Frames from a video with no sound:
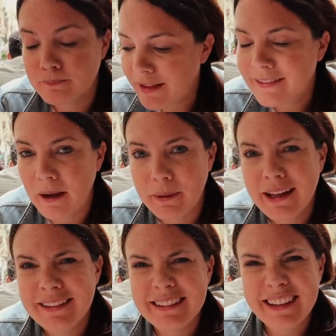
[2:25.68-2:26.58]
That's
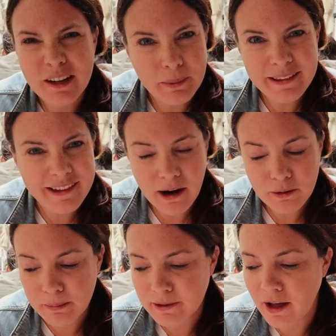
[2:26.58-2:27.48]
yummy. It's a little bit
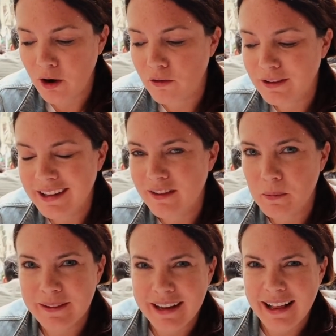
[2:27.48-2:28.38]
sour, but not overly. It's
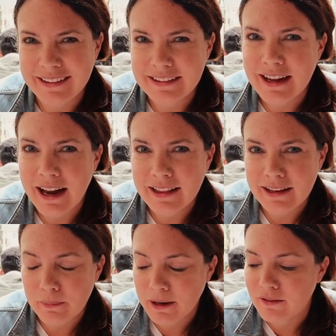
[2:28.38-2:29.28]
almost like it has a tiny
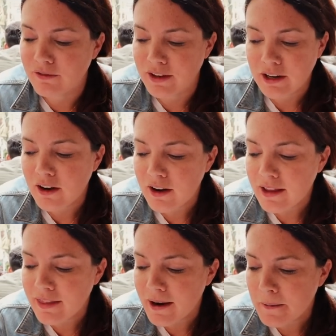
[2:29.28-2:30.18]
little bit of vinegar
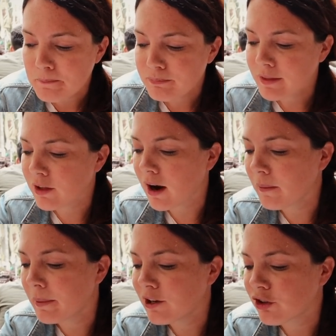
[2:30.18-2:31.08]
in there. There
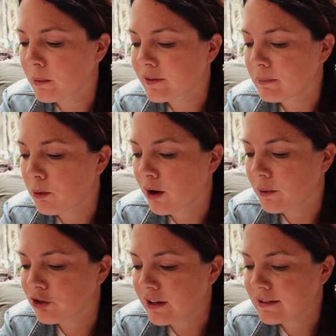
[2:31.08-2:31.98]
are big chunks of pork,
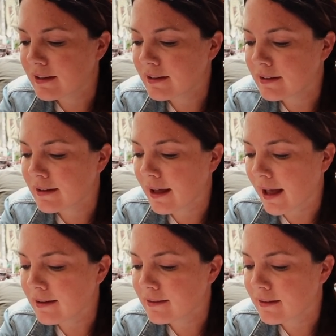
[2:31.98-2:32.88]
which I didn't
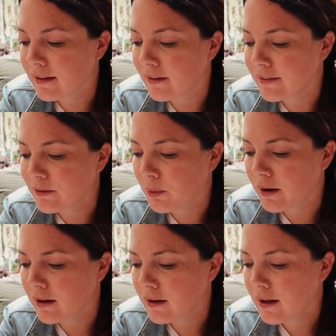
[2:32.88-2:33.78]
get on this
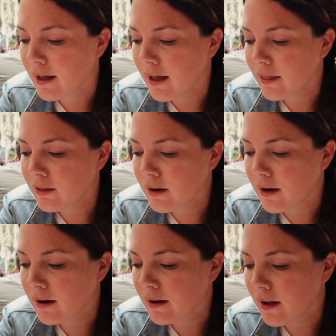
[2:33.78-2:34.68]
one. And there
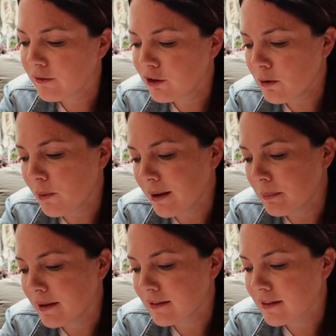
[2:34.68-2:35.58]
are a few white
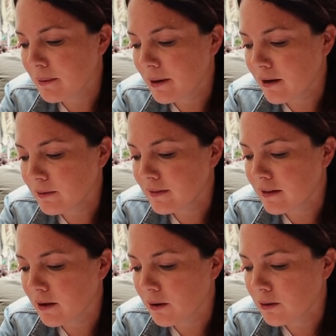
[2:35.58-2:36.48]
beans in there, but I don't
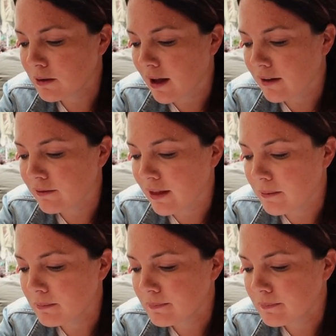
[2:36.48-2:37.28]
see a whole lot of them.